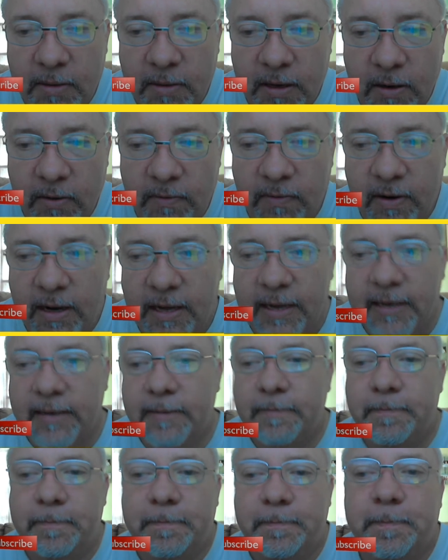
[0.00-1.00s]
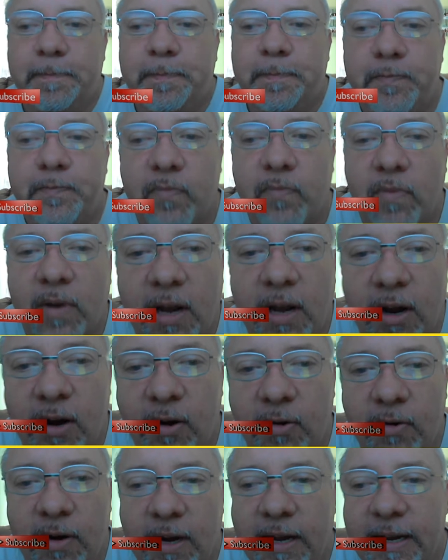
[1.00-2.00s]
my overlay.
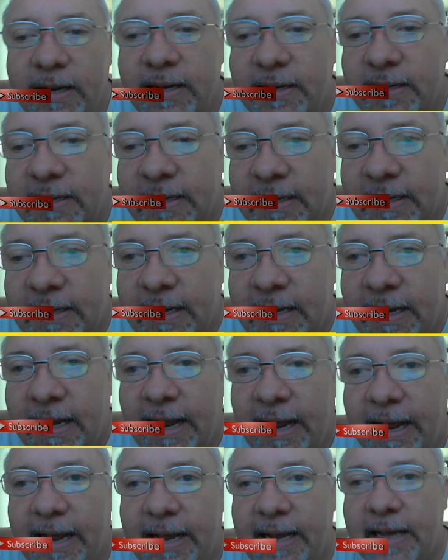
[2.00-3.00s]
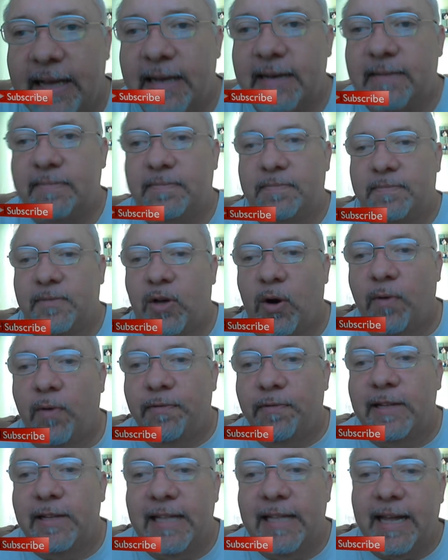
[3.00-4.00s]
Alright, And
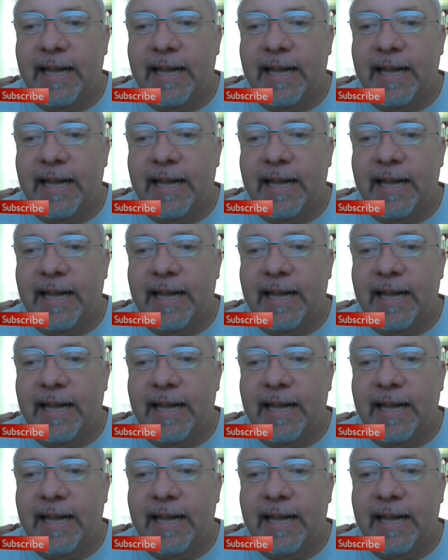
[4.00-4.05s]
hopefully